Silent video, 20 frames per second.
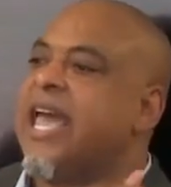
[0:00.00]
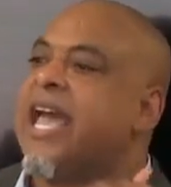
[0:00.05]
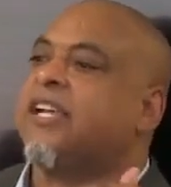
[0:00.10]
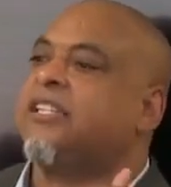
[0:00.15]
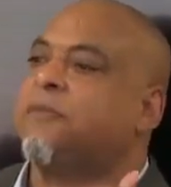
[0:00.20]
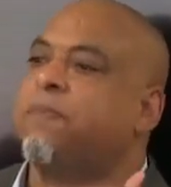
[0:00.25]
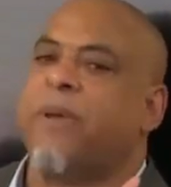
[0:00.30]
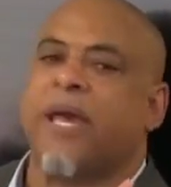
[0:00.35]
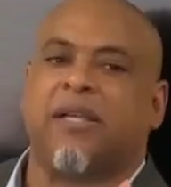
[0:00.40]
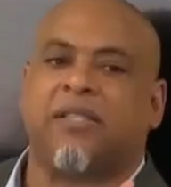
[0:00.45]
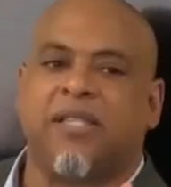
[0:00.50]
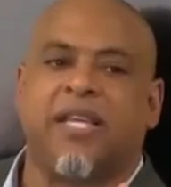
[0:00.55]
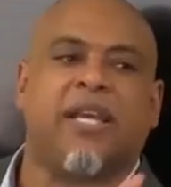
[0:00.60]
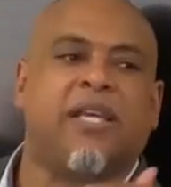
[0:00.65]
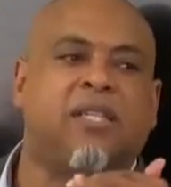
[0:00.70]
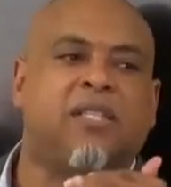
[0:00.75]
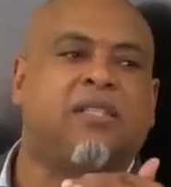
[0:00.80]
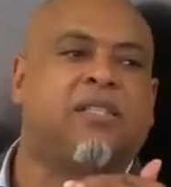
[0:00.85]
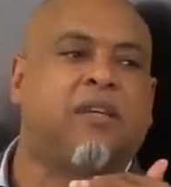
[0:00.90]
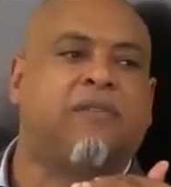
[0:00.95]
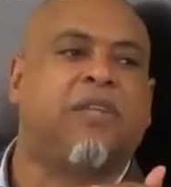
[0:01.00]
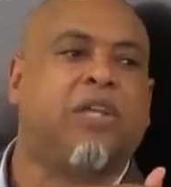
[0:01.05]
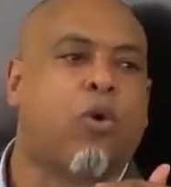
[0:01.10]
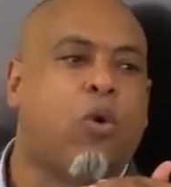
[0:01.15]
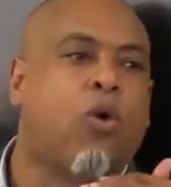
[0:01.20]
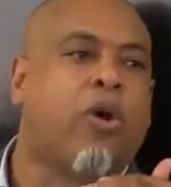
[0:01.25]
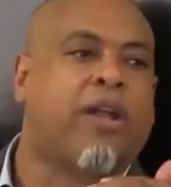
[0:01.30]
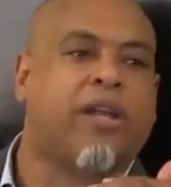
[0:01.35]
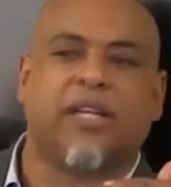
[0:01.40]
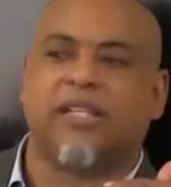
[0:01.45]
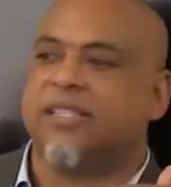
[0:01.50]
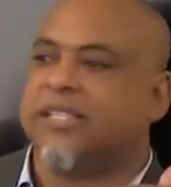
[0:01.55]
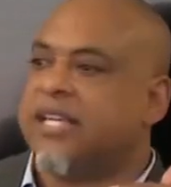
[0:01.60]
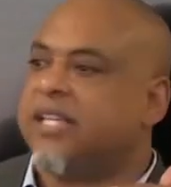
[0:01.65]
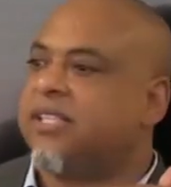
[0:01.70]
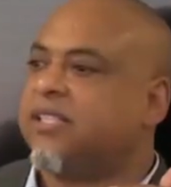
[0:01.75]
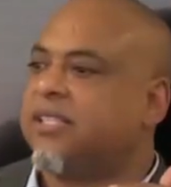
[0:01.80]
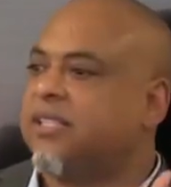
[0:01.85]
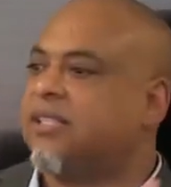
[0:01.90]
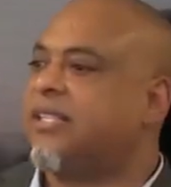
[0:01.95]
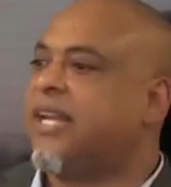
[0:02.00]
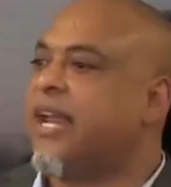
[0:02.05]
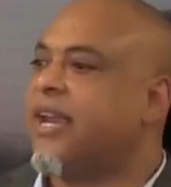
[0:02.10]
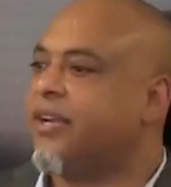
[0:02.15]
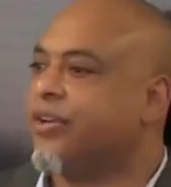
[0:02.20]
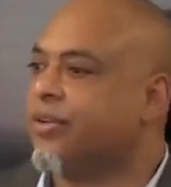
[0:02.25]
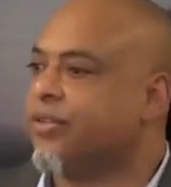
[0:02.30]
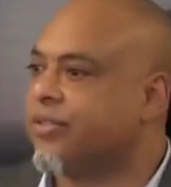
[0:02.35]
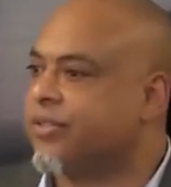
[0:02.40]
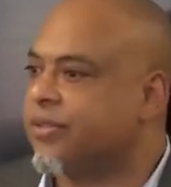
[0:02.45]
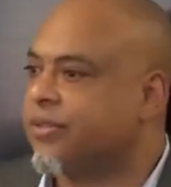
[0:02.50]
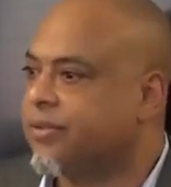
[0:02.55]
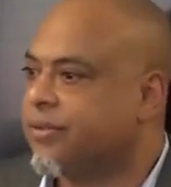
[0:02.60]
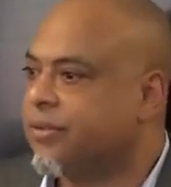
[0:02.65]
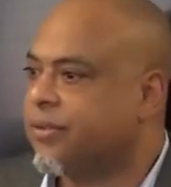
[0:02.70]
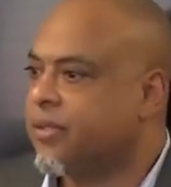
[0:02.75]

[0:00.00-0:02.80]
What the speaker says: expectations of the organization standards.